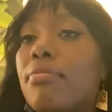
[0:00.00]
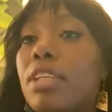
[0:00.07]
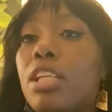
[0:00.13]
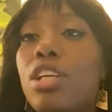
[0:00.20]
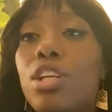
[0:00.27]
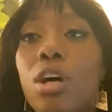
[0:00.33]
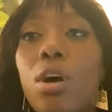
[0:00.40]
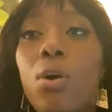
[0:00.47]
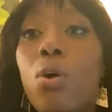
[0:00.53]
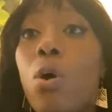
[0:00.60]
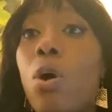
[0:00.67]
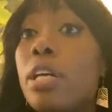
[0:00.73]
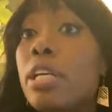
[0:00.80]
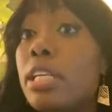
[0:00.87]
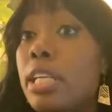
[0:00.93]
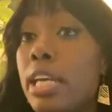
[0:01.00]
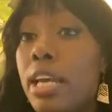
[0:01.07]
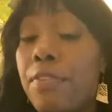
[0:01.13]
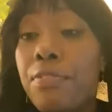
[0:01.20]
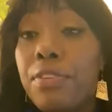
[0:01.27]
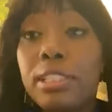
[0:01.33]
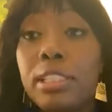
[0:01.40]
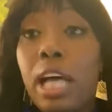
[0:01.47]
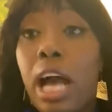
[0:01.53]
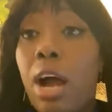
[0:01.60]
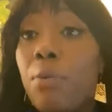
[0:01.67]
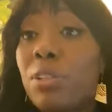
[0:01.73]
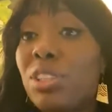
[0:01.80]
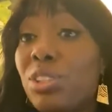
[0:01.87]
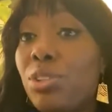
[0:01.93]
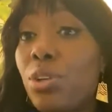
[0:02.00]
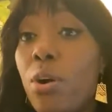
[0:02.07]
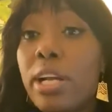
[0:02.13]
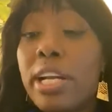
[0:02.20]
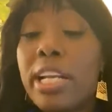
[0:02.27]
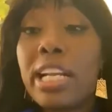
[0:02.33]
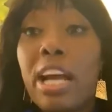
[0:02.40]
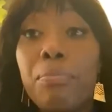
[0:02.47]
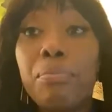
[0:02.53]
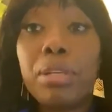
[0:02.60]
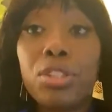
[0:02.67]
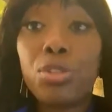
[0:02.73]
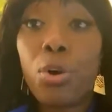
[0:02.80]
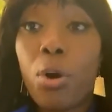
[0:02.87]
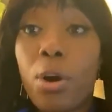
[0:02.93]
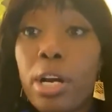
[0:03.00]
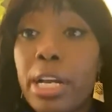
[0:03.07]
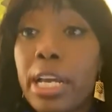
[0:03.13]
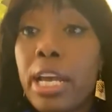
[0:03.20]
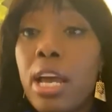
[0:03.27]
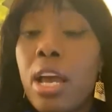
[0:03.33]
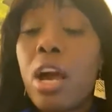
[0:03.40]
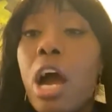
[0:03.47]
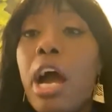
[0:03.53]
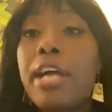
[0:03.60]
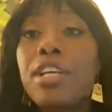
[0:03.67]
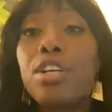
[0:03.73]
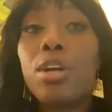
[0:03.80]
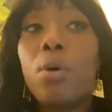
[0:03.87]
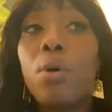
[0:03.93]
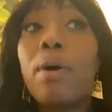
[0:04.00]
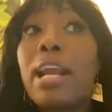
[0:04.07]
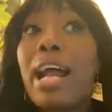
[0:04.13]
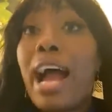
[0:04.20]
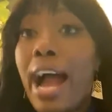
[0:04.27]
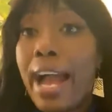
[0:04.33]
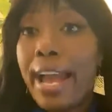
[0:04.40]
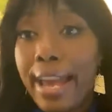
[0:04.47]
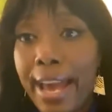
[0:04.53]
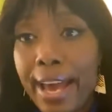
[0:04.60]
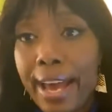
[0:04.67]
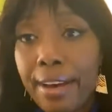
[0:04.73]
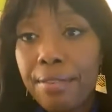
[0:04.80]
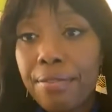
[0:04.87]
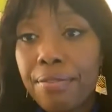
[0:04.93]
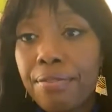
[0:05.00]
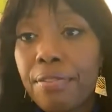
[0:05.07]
You know, if it's I was tardy and I've been tardy, you know what? I have.